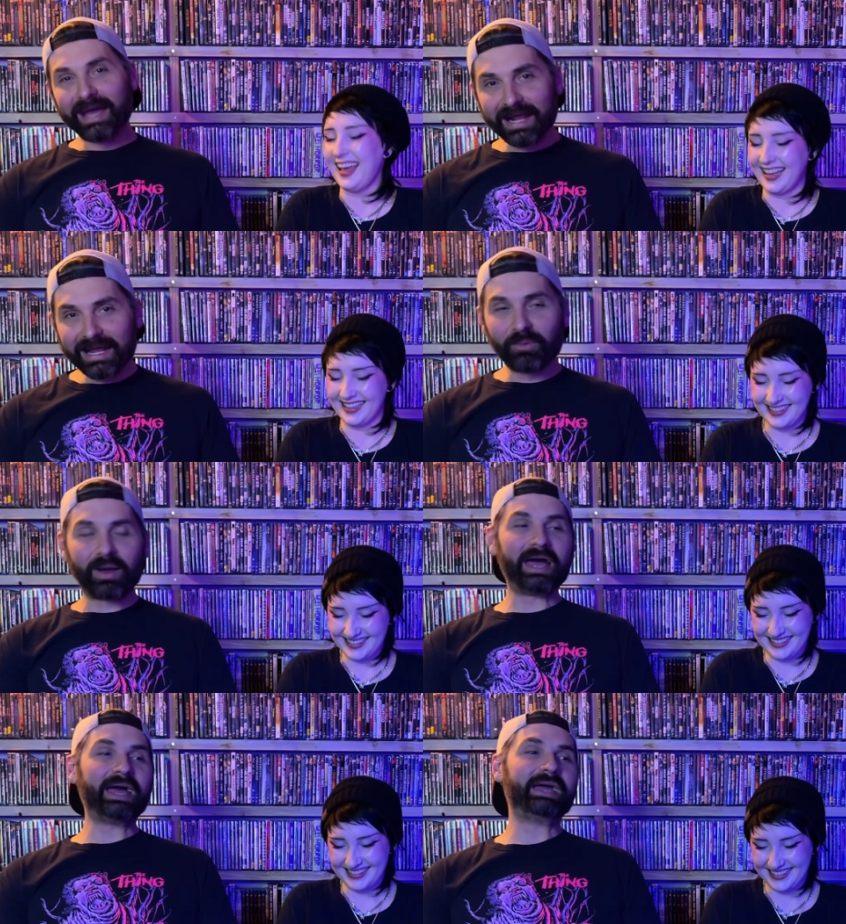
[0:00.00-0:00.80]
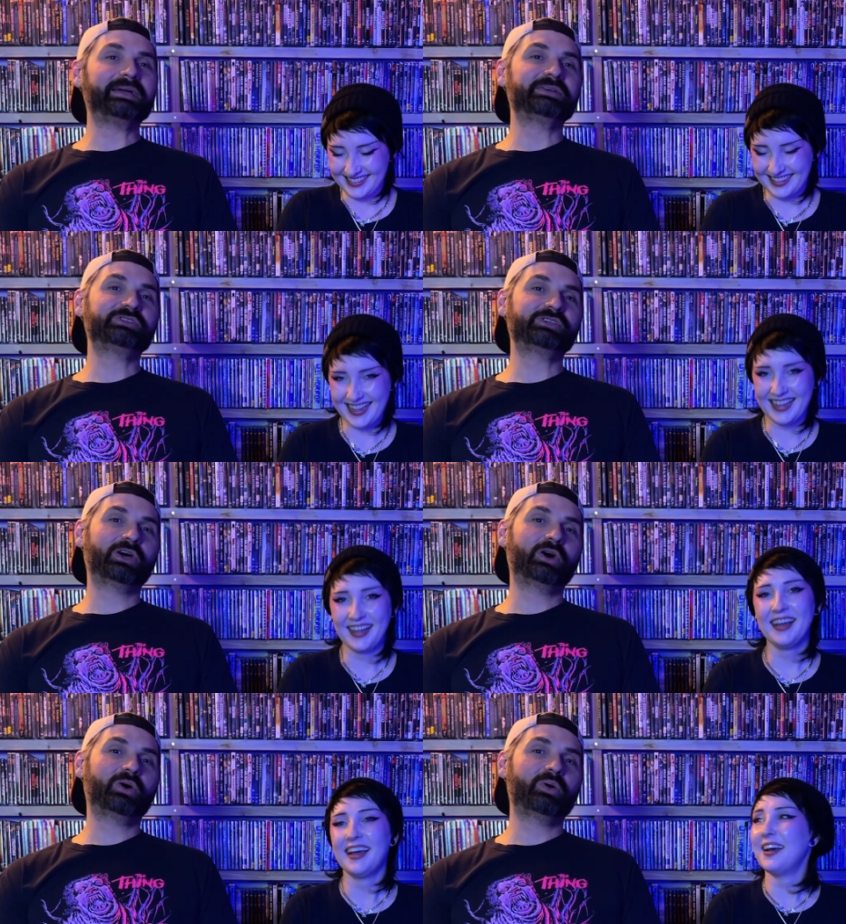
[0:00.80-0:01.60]
Speaker 1: anyway,
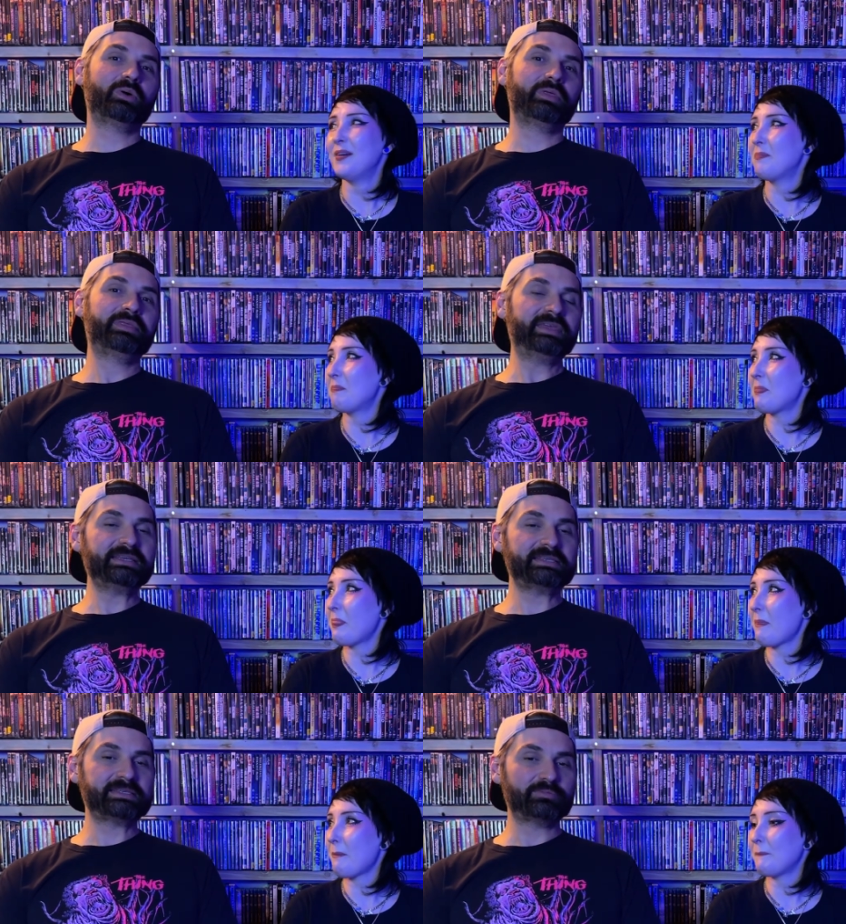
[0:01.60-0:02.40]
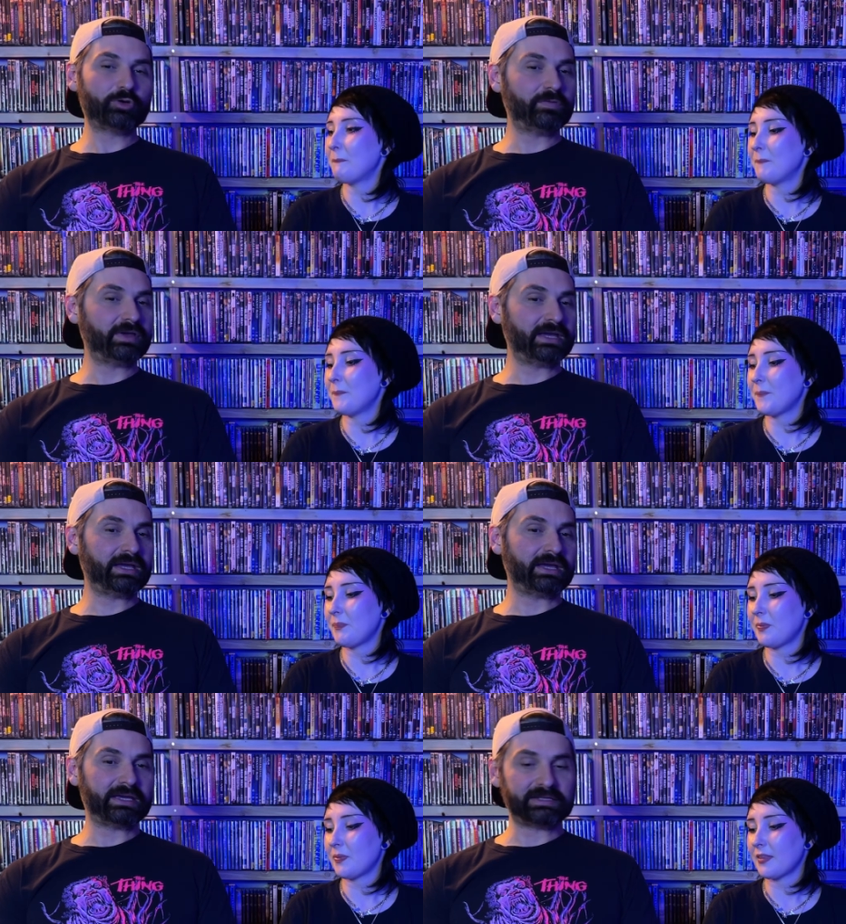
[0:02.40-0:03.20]
so this movie
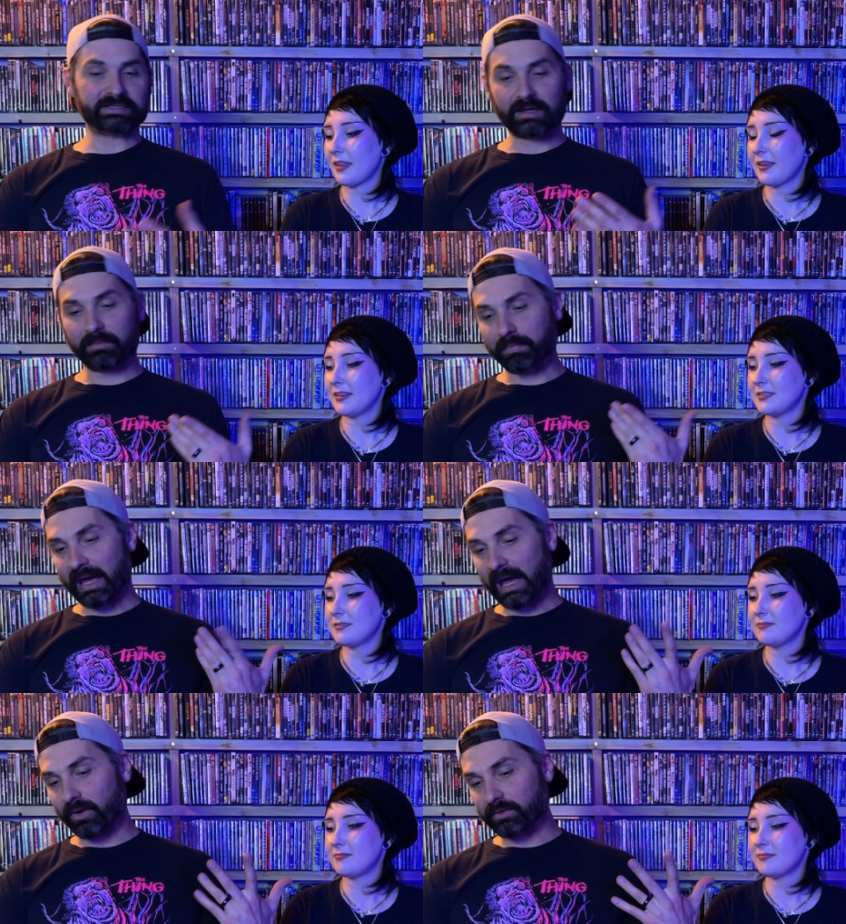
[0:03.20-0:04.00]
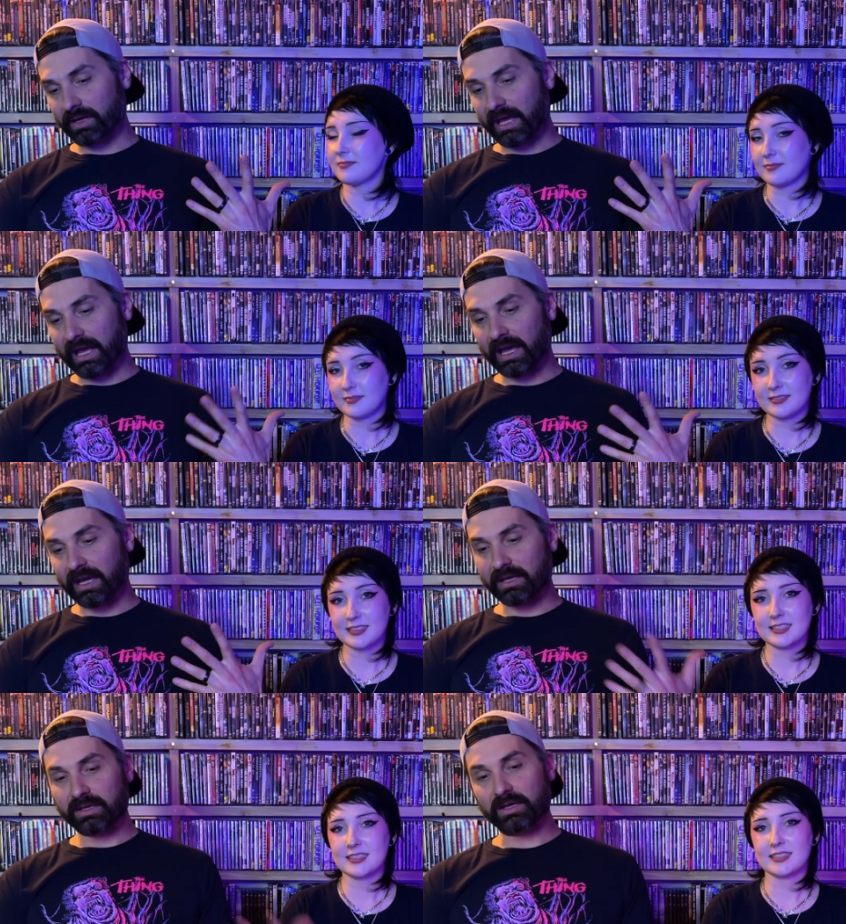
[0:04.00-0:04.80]
is about
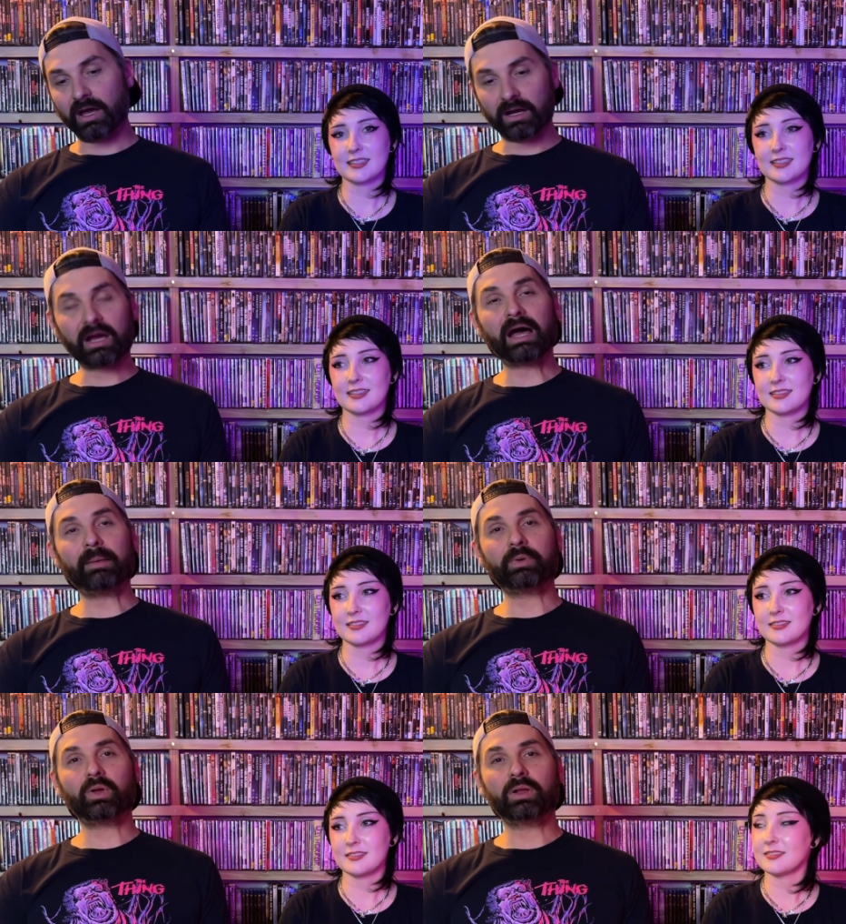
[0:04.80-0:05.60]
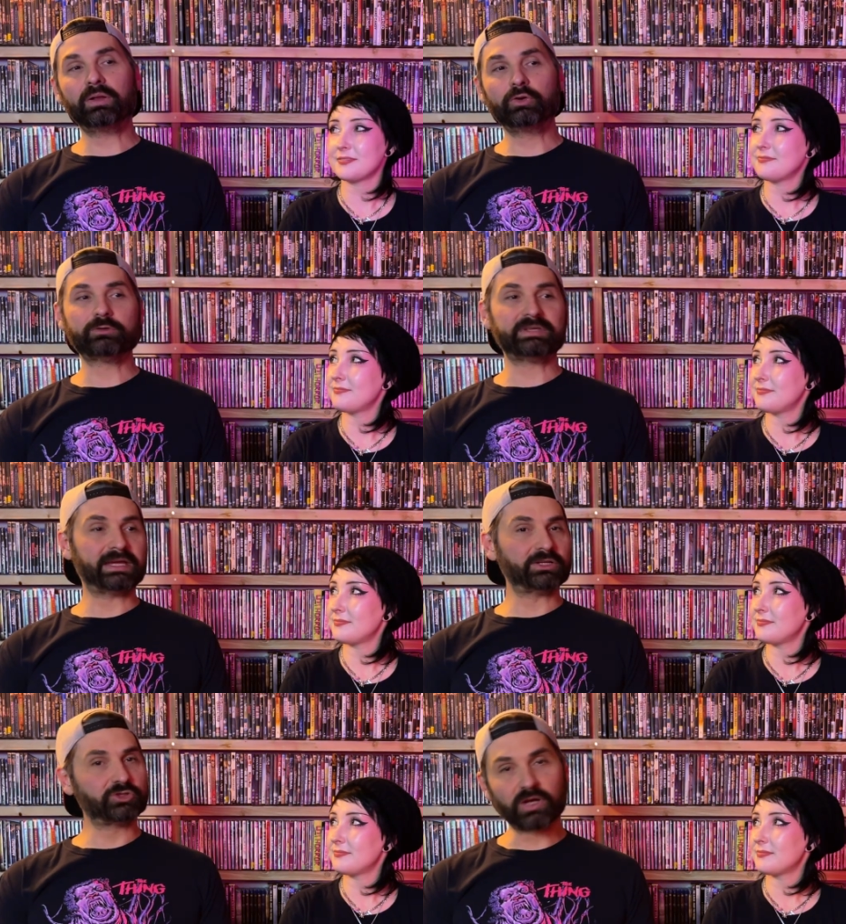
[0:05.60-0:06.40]
a young couple who
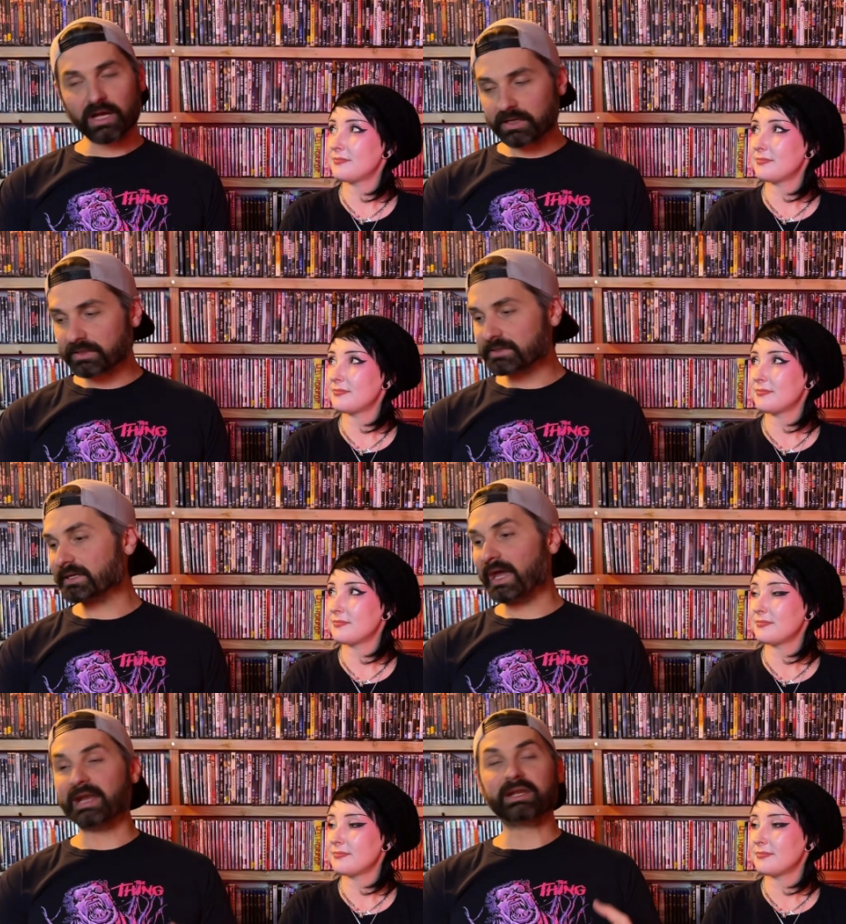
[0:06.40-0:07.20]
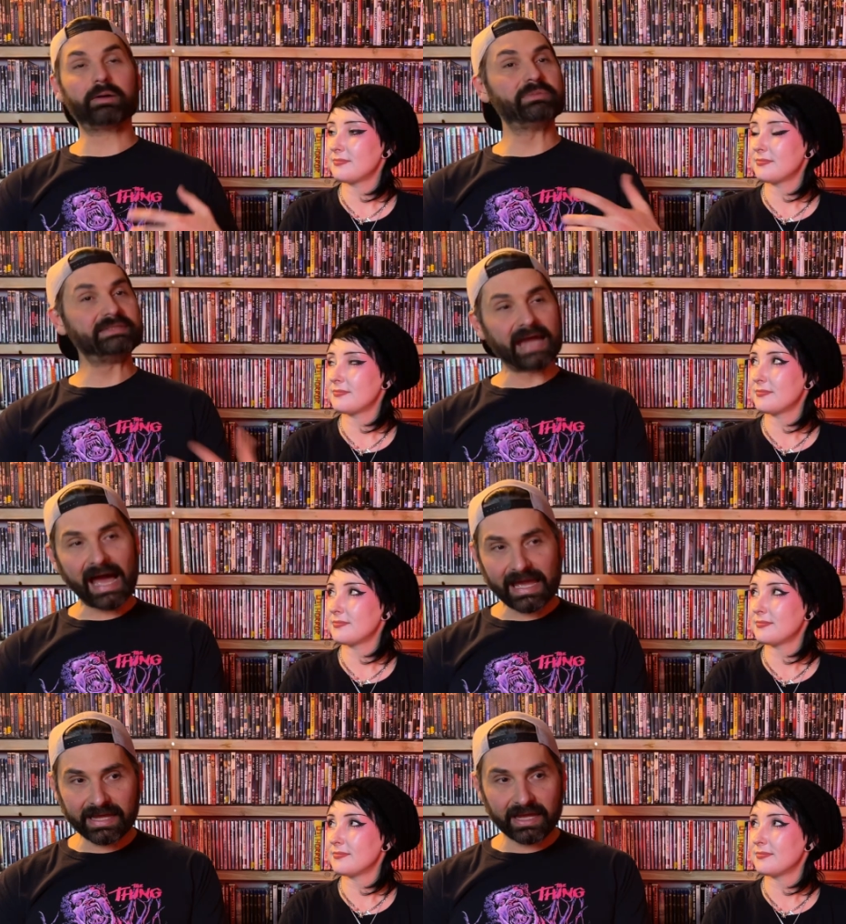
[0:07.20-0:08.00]
take drugs, end up
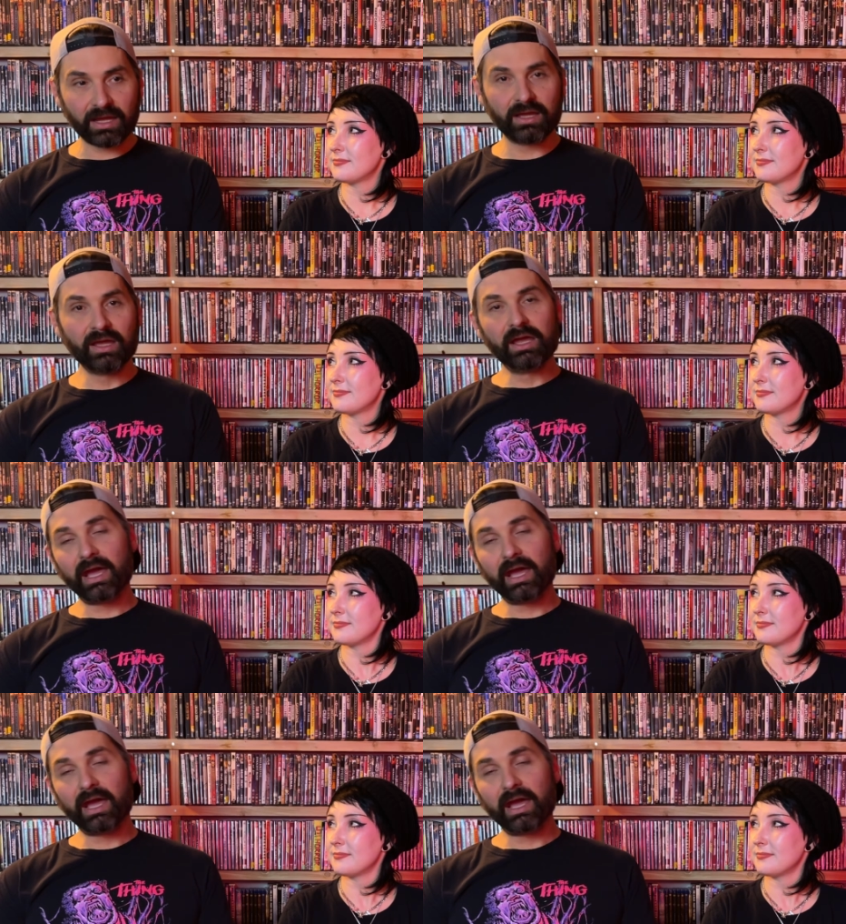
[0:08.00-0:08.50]
dying,